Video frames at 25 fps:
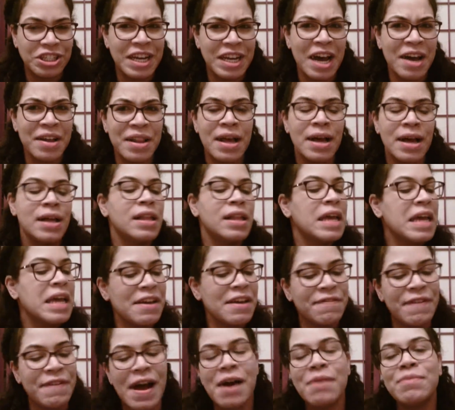Should she not?
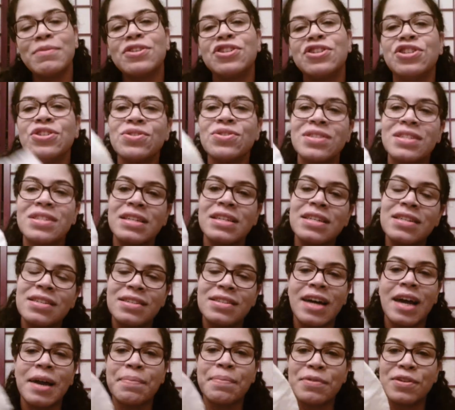If I was
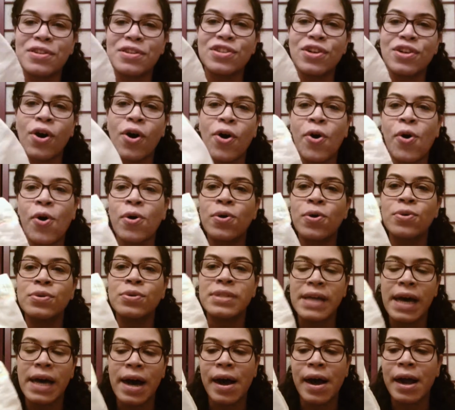using these diapers the
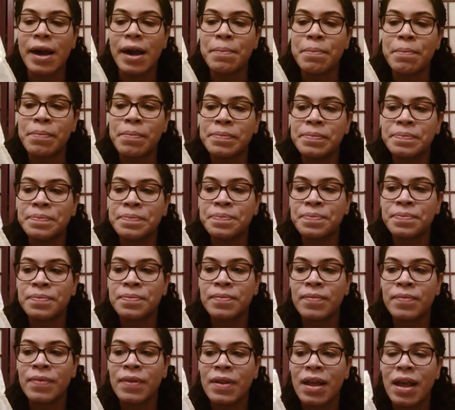whole time,
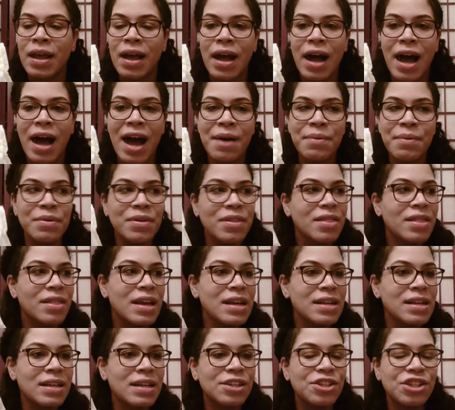
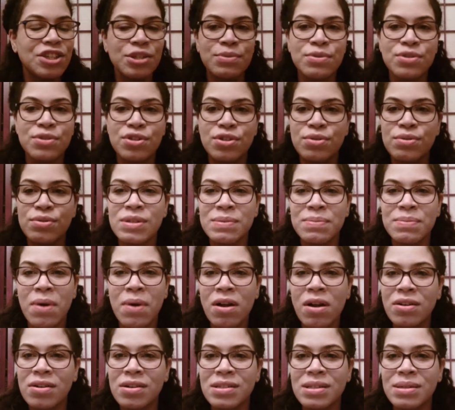I would think that she was
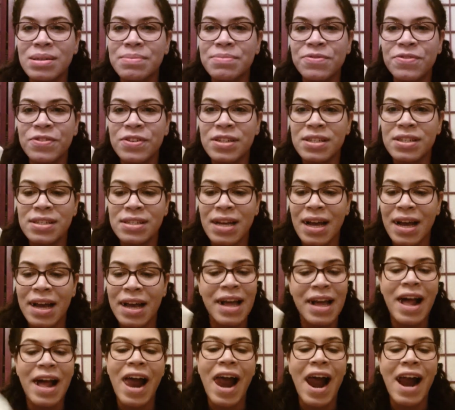too small or something for
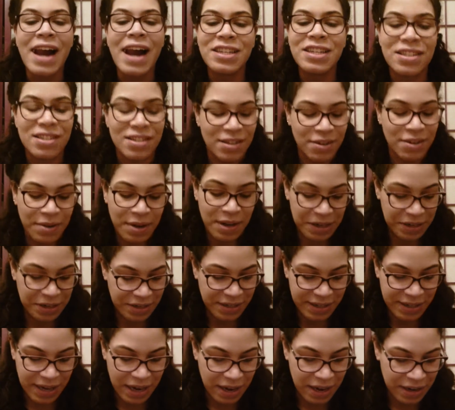her size. I just
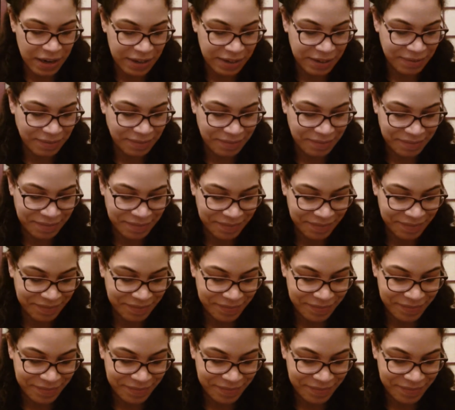don't understand it.